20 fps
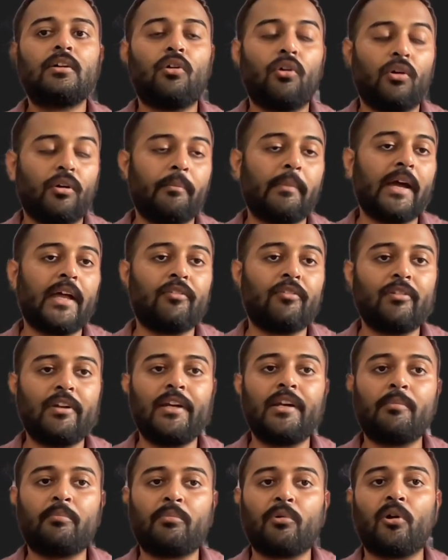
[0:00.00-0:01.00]
or manually
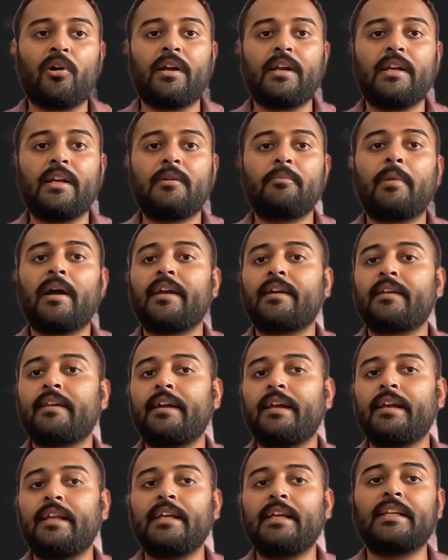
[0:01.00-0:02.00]
deploy it by
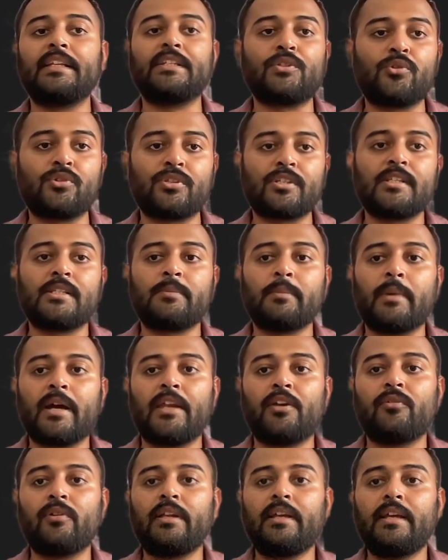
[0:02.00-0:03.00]
creating resources
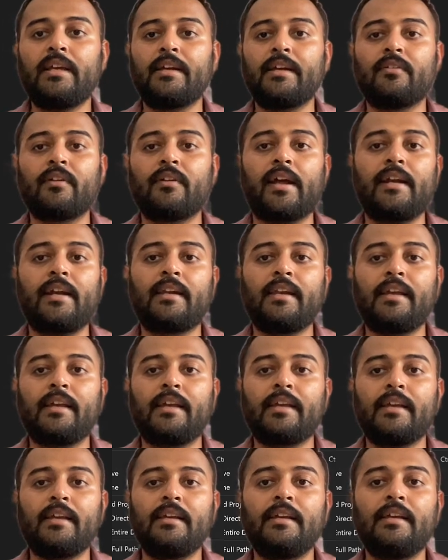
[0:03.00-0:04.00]
manually and right
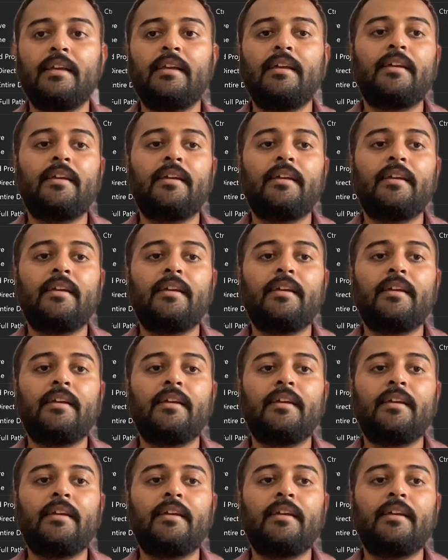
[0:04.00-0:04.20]
clicking,